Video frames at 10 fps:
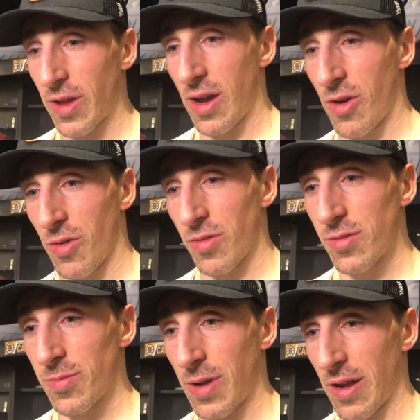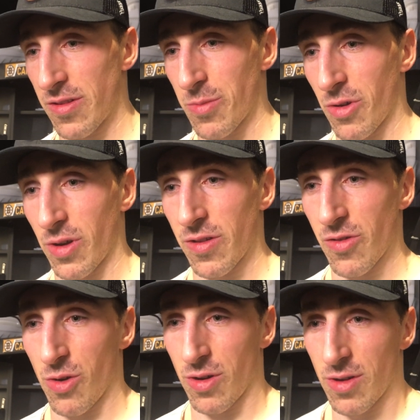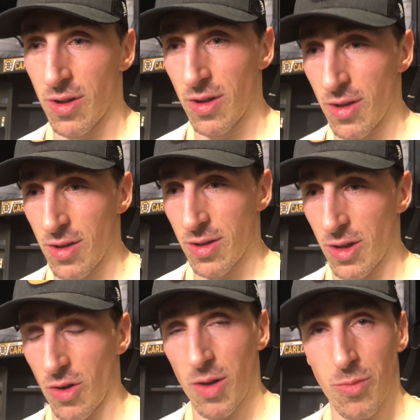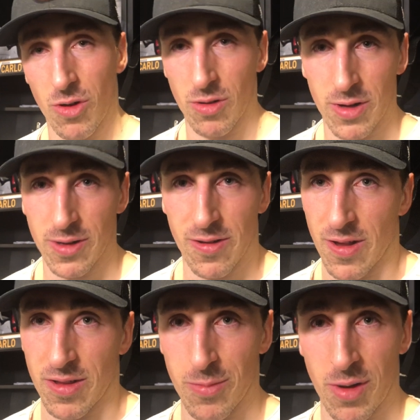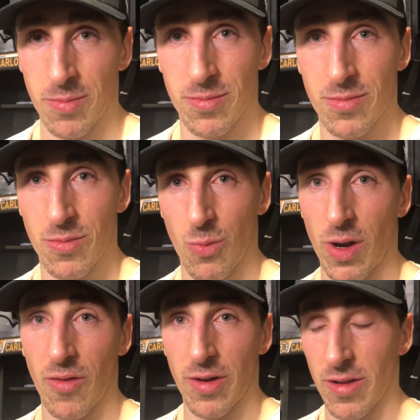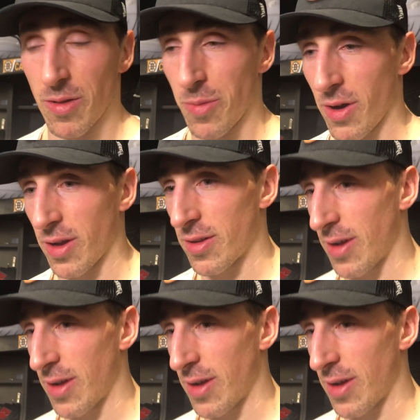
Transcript: how Passenberg you score, you know, I'm more looking to set them up whenever I get the puck in